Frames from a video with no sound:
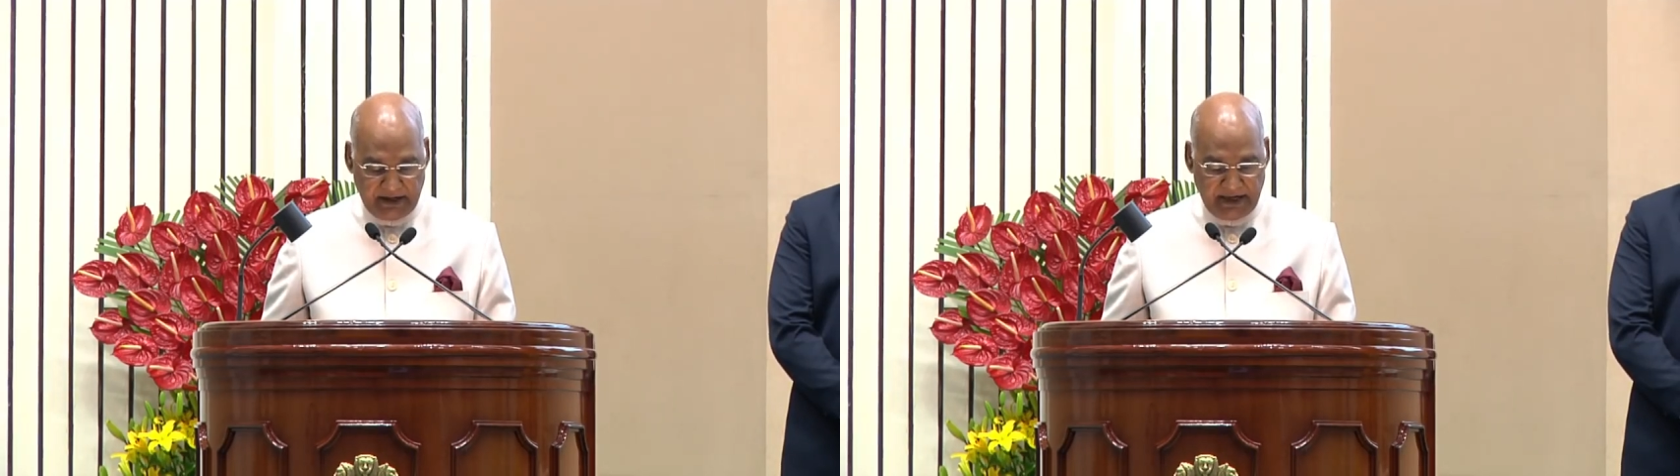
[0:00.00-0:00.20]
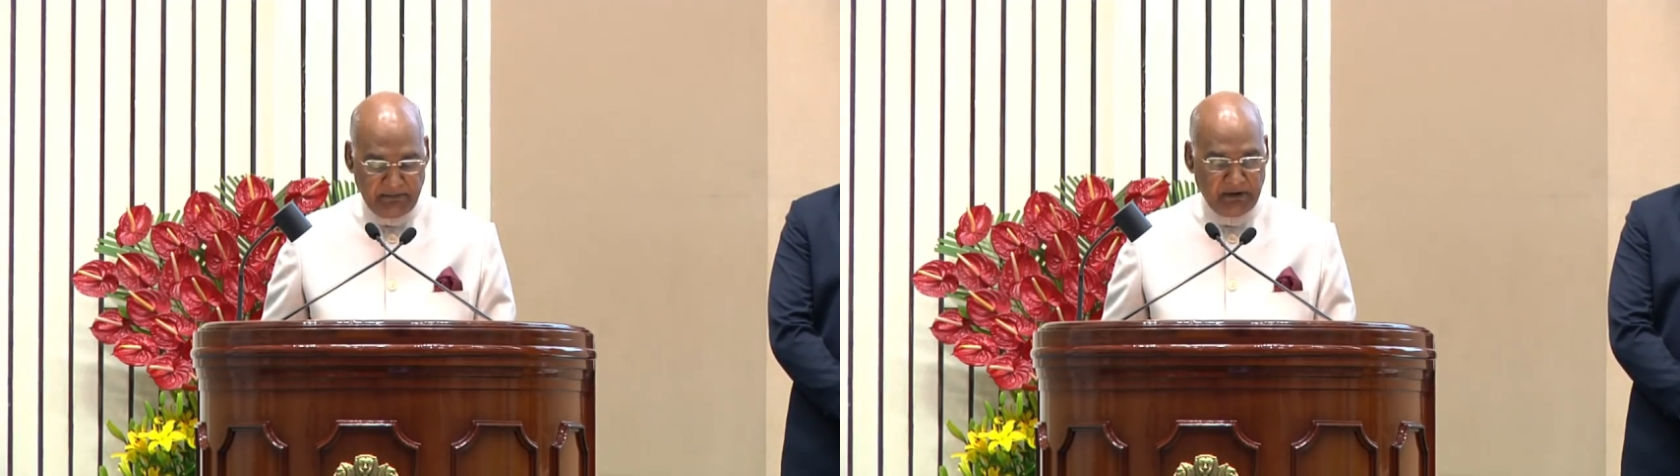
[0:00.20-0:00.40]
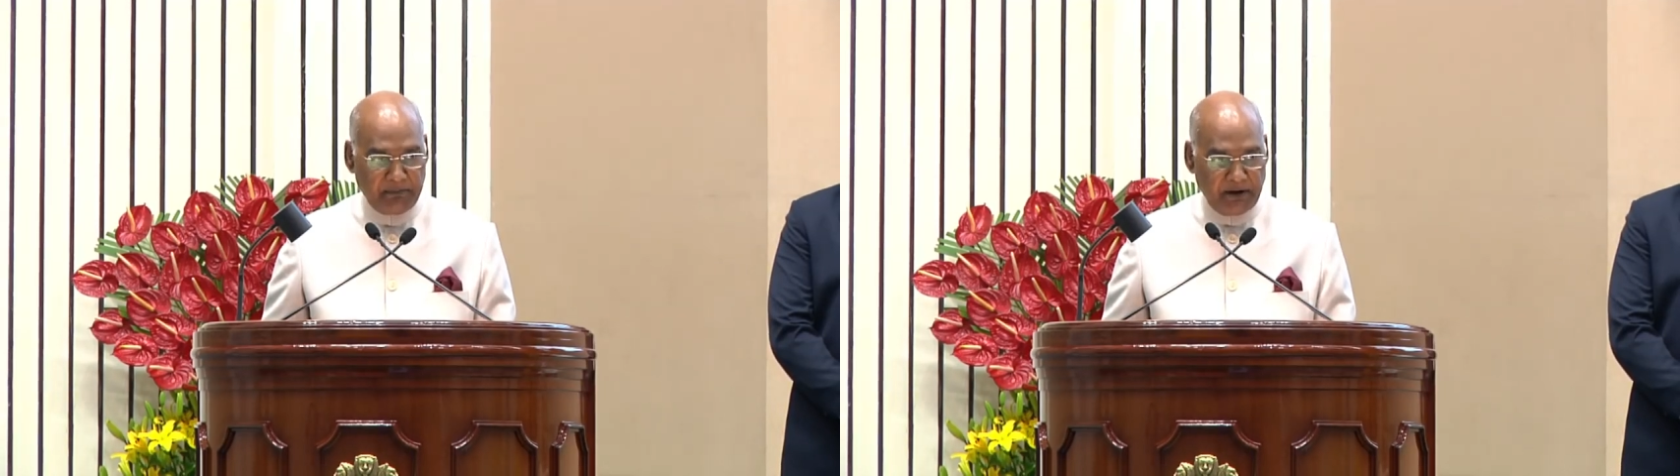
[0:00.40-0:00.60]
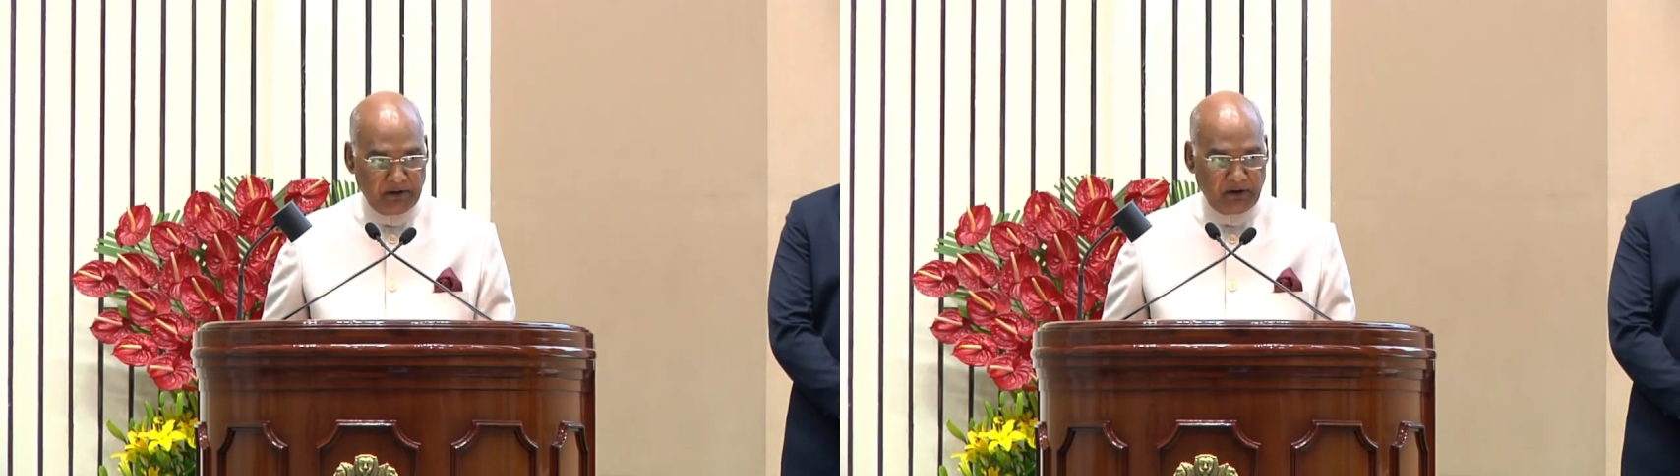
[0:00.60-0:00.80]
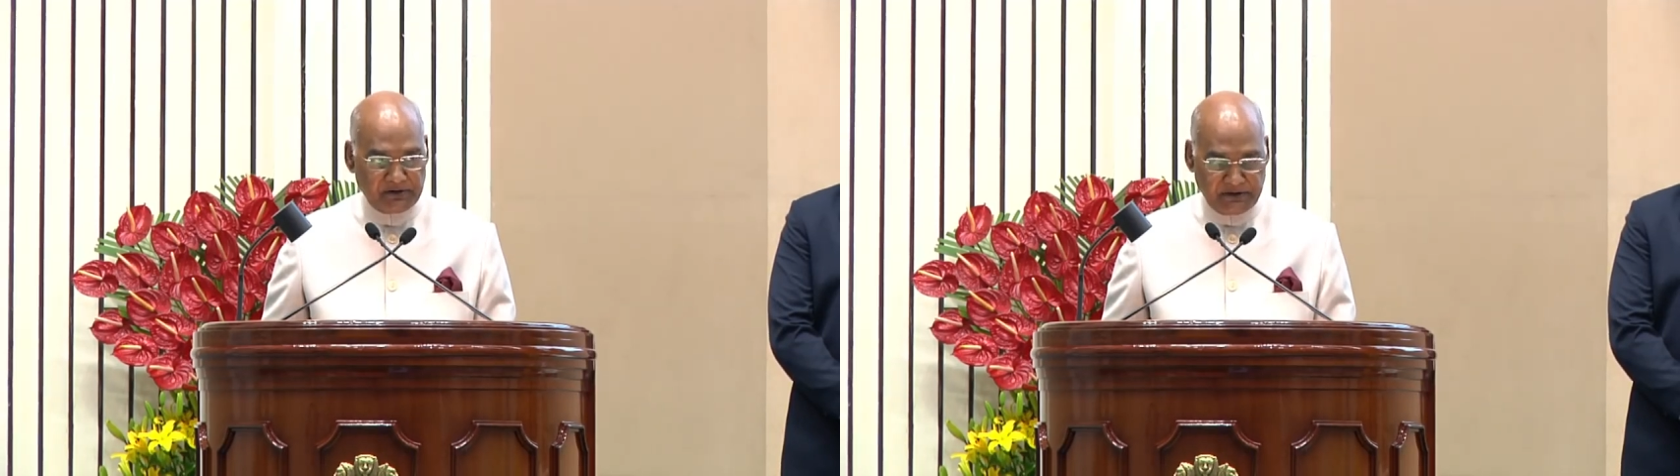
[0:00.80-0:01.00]
came up
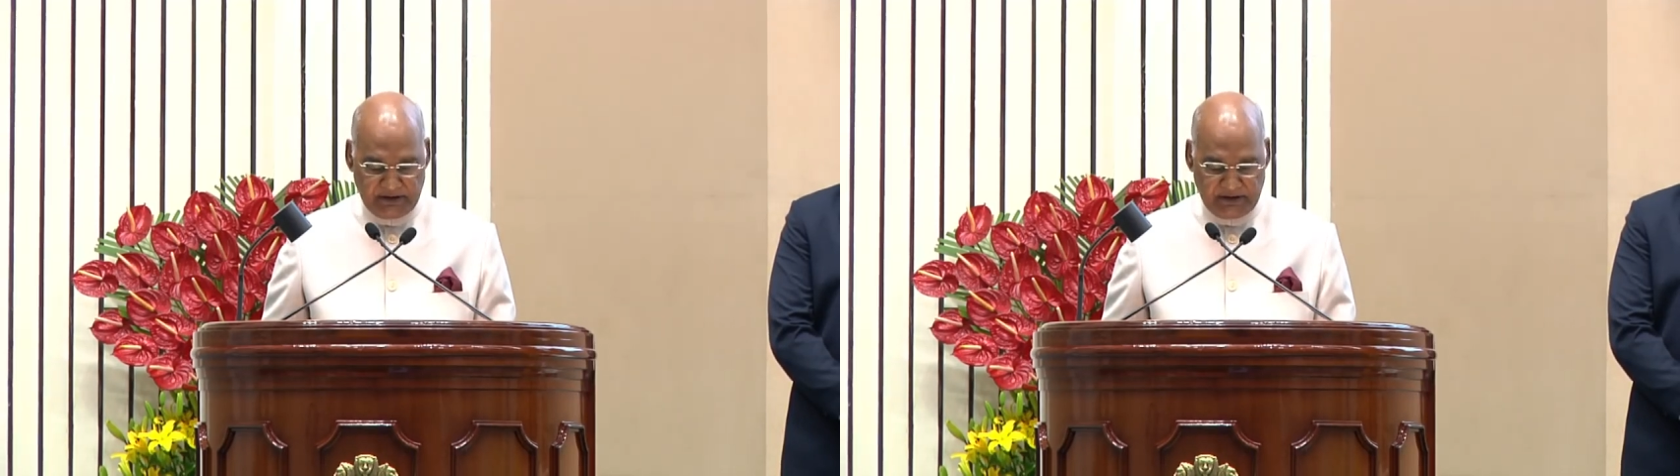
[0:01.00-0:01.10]
across